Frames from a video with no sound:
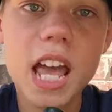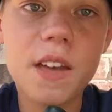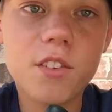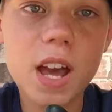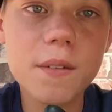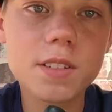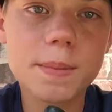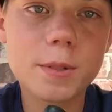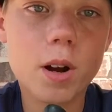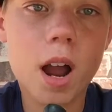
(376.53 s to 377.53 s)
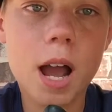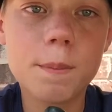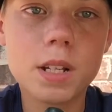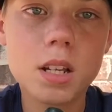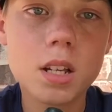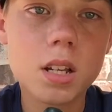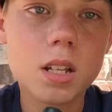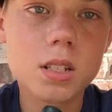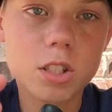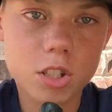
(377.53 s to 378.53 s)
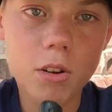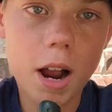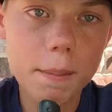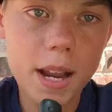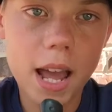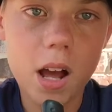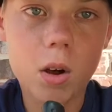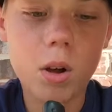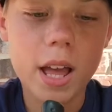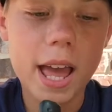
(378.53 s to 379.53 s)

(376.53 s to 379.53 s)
If you haven't subscribed, subscribe now,